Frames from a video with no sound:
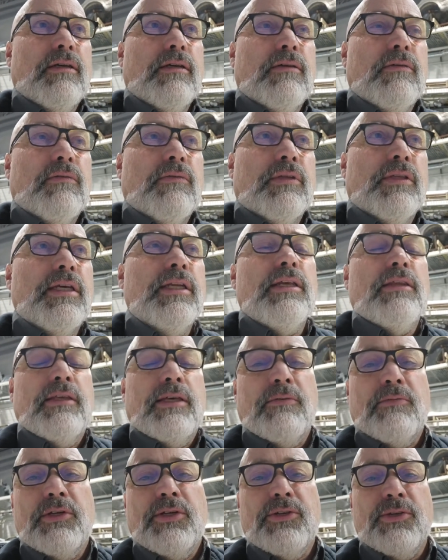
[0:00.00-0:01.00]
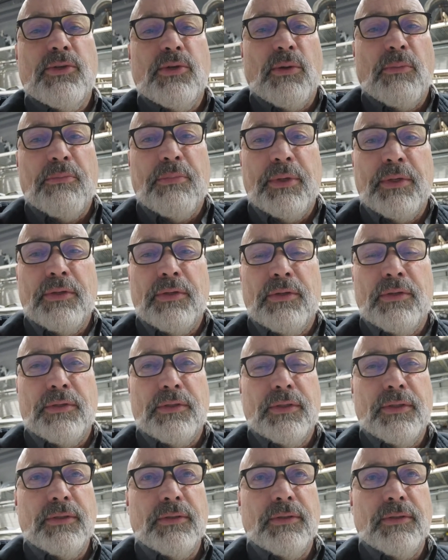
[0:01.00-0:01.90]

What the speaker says: with anything when you're doing a build